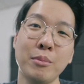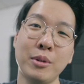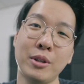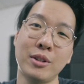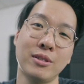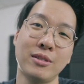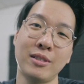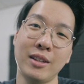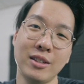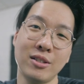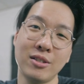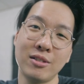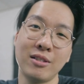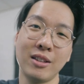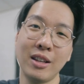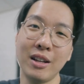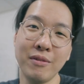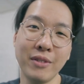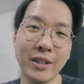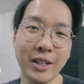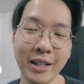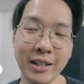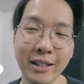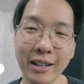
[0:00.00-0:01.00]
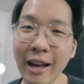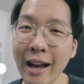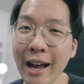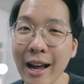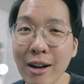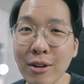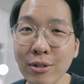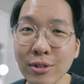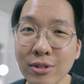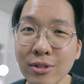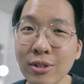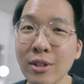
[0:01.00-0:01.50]
because they're just leaving it in the
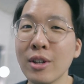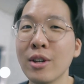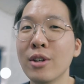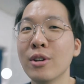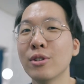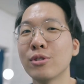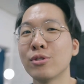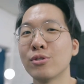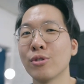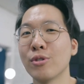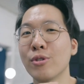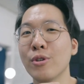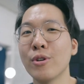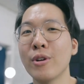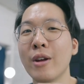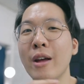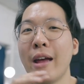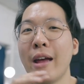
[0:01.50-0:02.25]
house. So